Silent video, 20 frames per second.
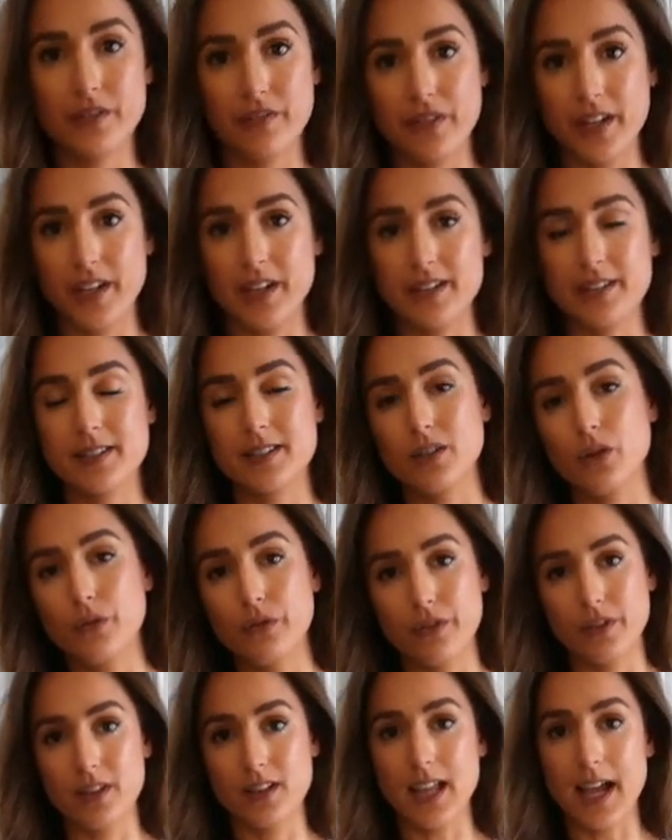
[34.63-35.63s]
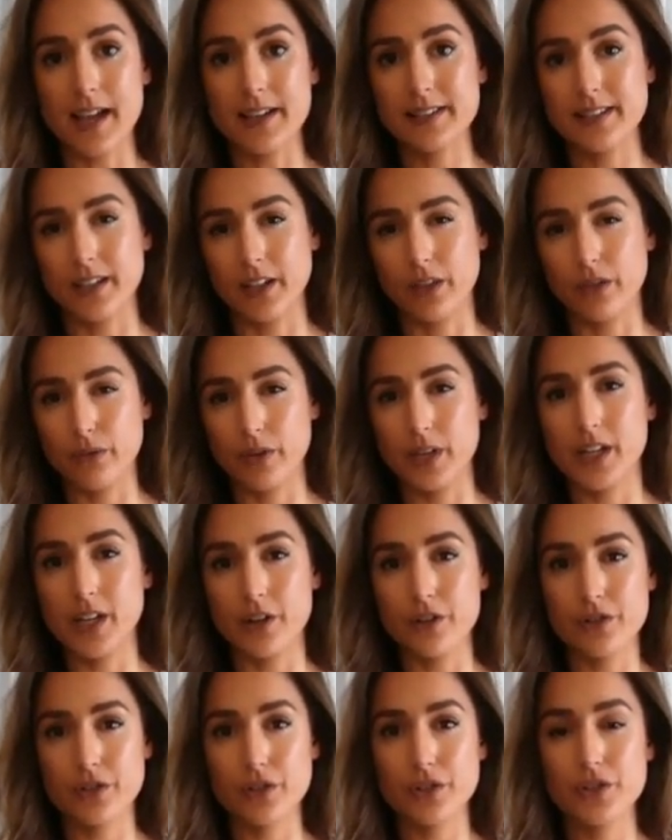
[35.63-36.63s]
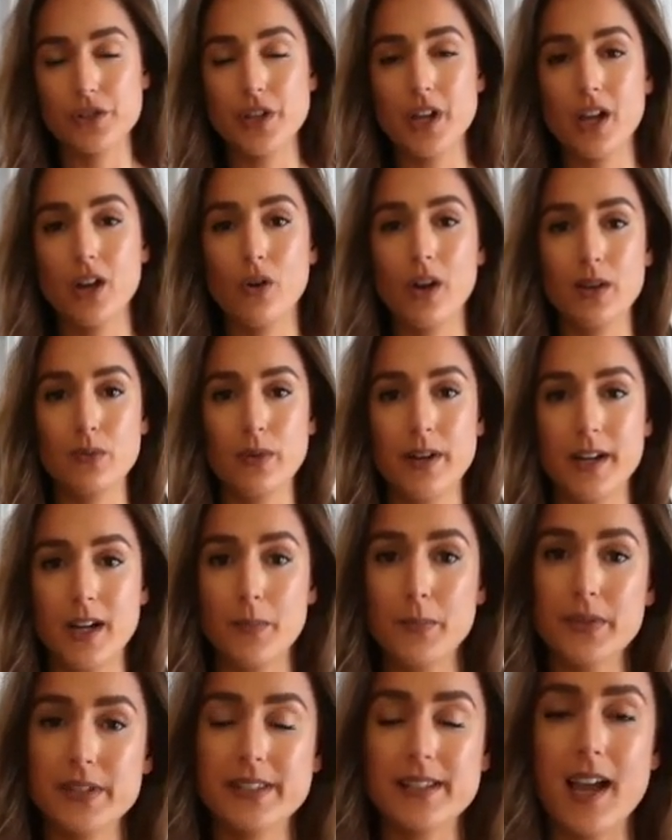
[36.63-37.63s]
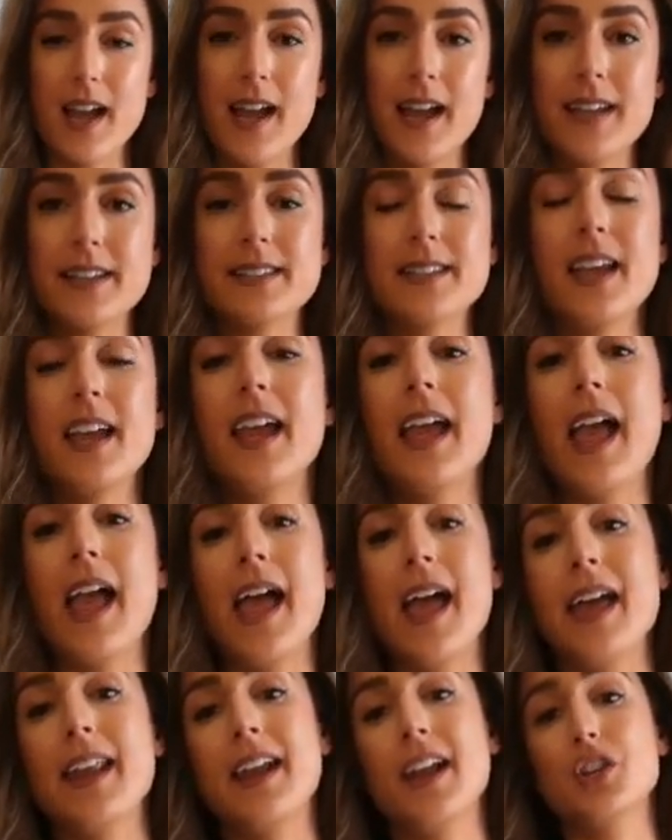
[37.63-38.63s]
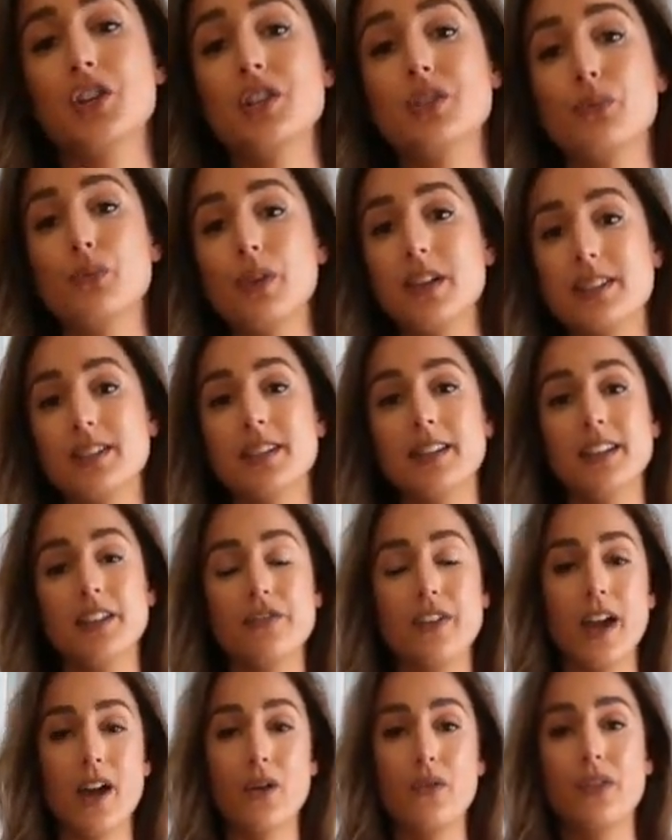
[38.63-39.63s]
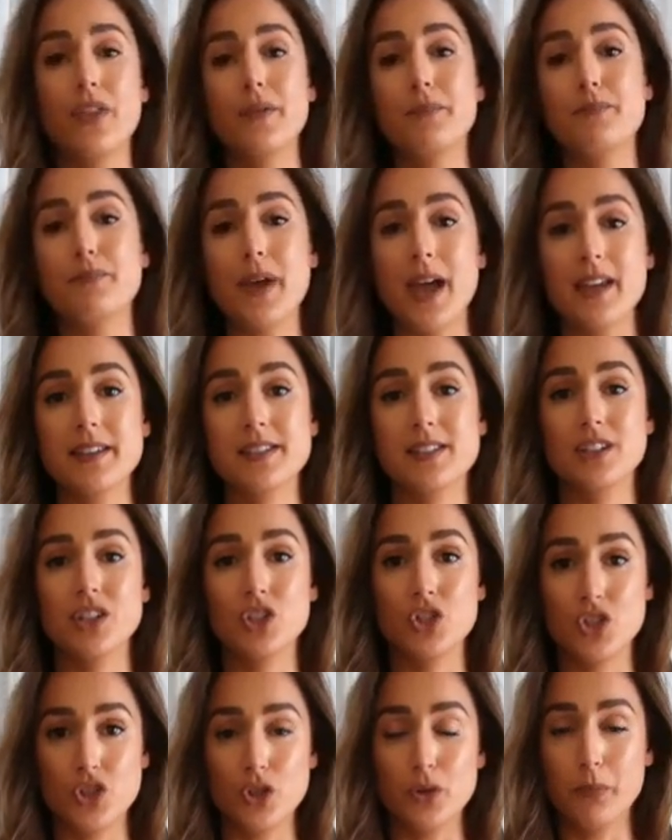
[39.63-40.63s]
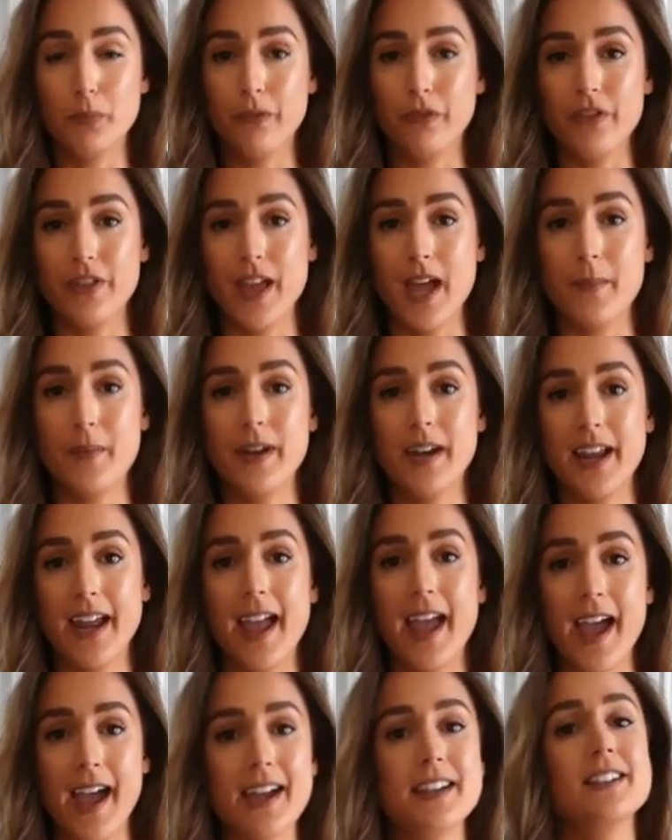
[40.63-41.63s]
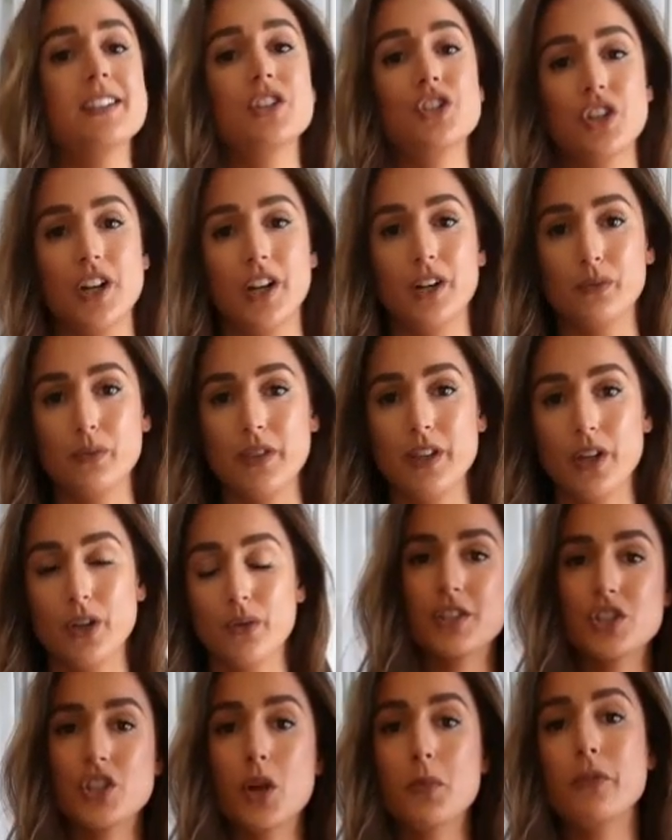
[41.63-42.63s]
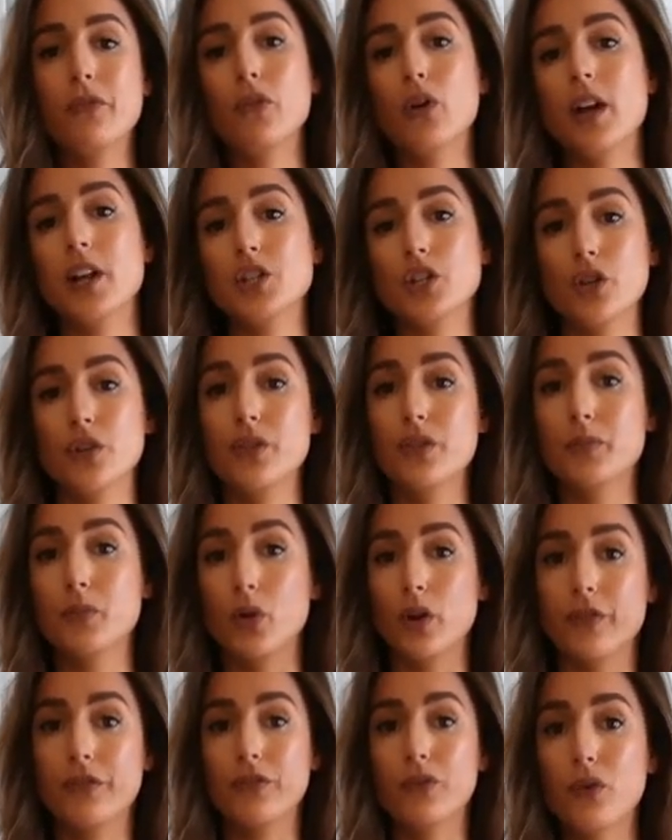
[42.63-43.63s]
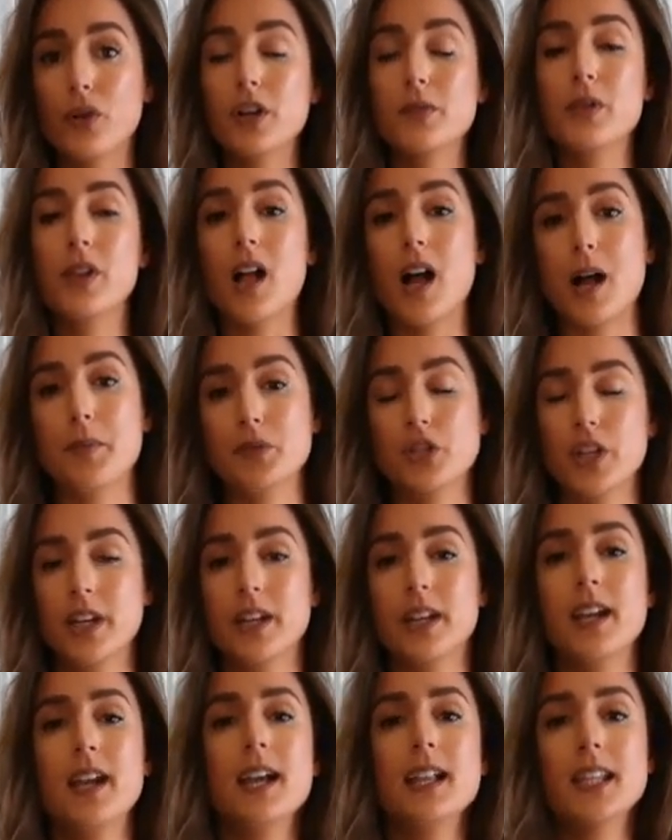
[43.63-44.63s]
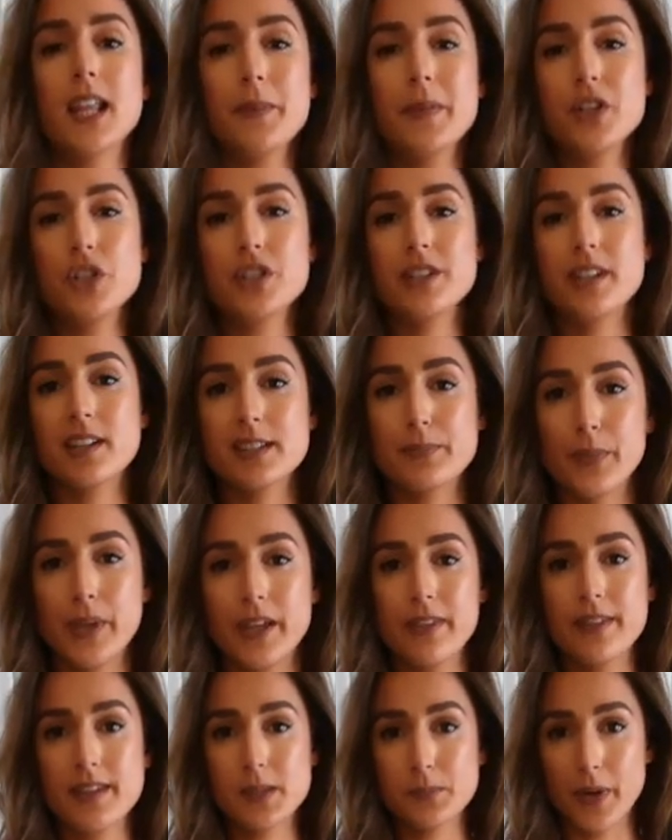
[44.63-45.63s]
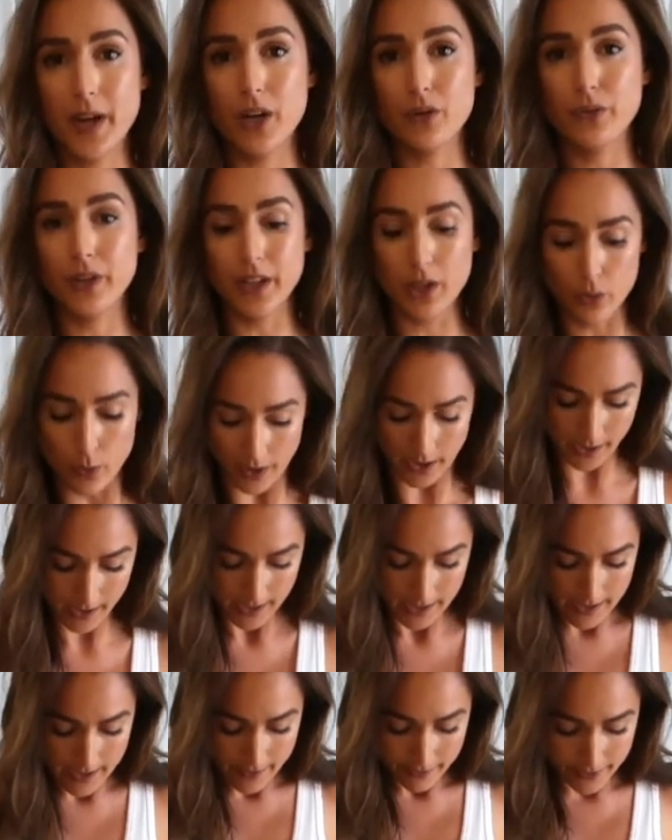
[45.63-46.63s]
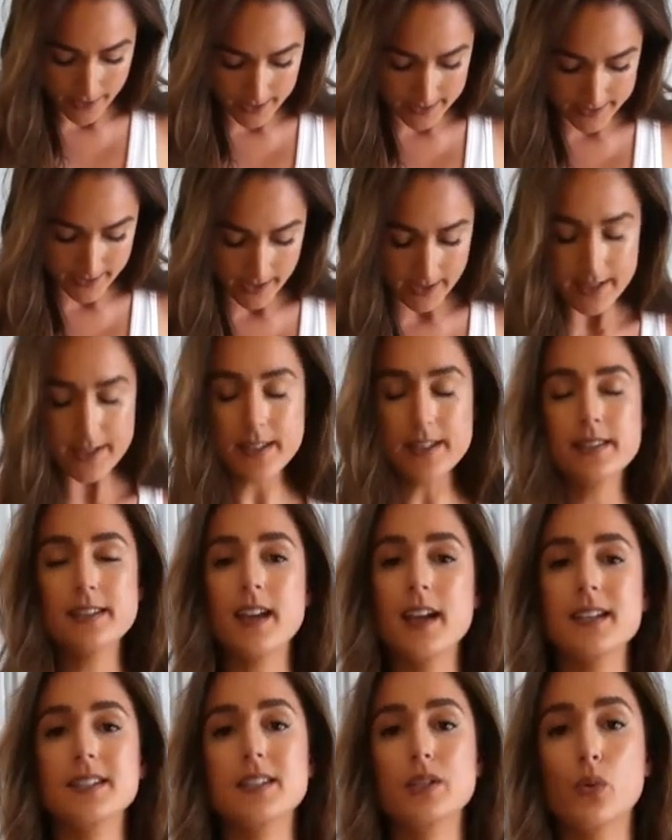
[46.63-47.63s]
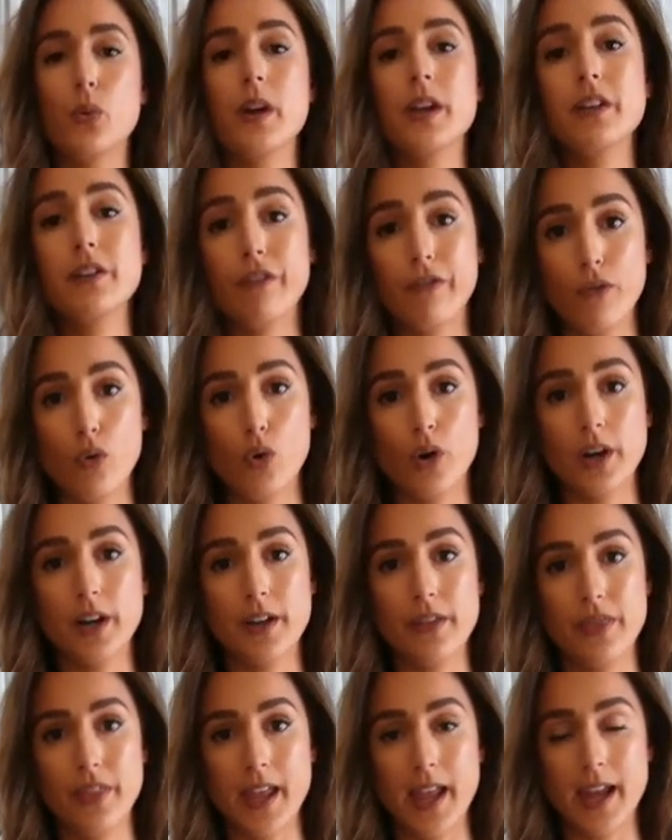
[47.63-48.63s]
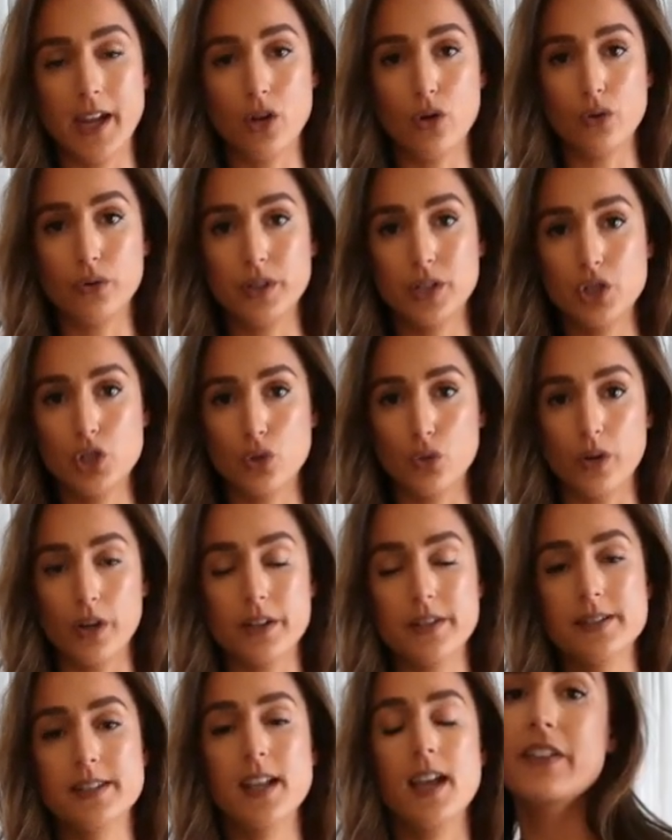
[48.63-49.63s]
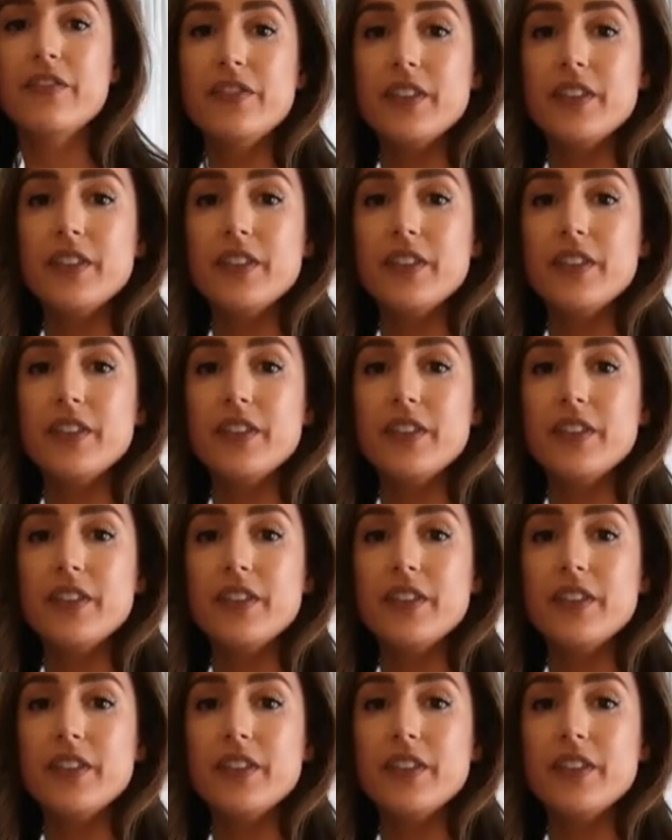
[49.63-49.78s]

of these over the last like three years or so. I went up a size and I just recently found the best dupe for them and I had to share it with you. So before I show you the more affordable option, let me just explain this pair really quick. This is a size 24 in the AGOLDE shorts. I